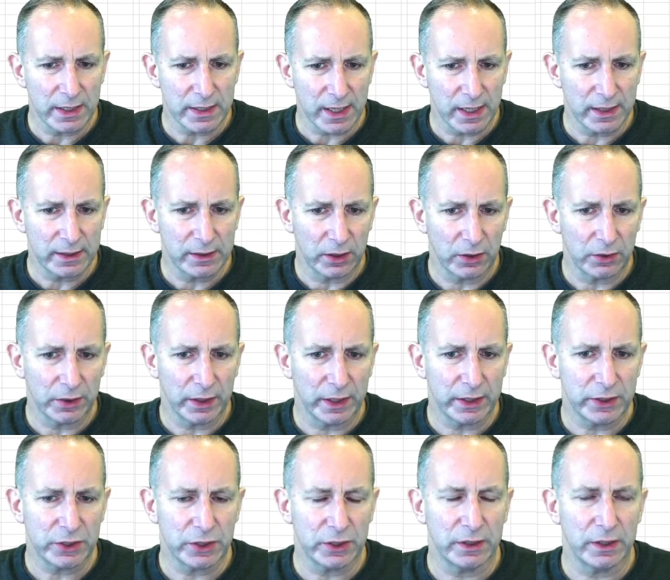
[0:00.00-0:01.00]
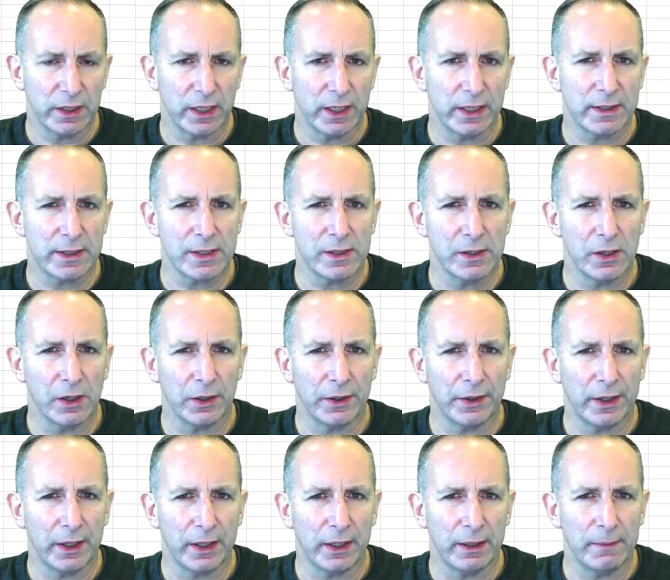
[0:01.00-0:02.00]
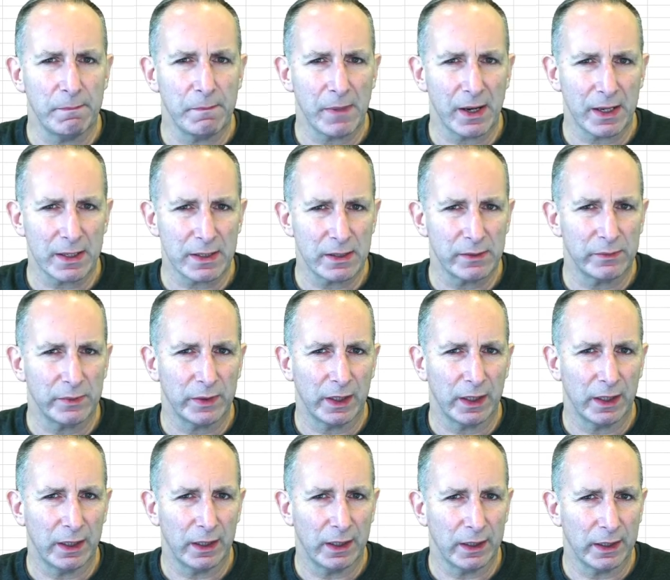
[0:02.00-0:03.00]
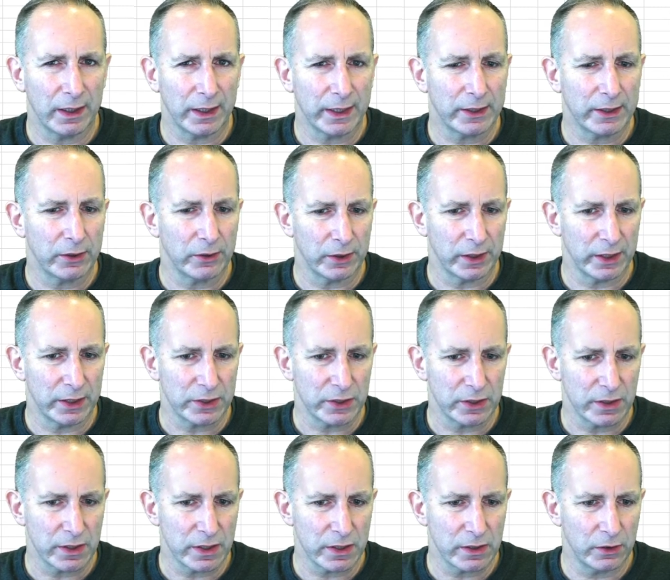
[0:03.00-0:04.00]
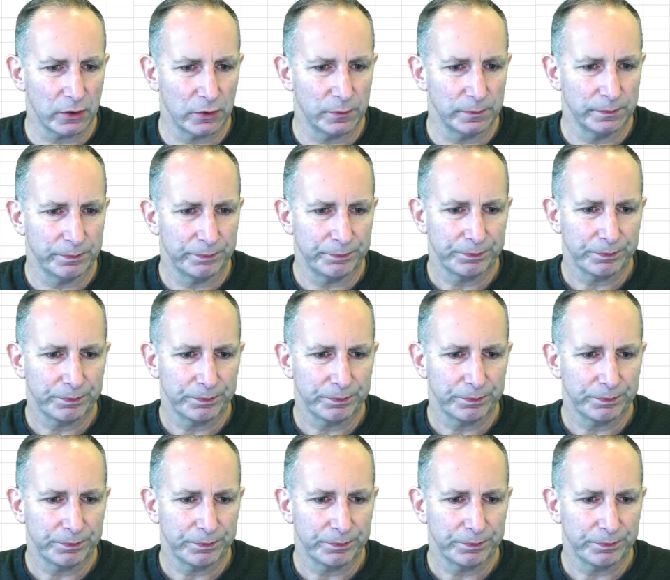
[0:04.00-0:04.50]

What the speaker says: a correlation. It's not a massively high correlation. So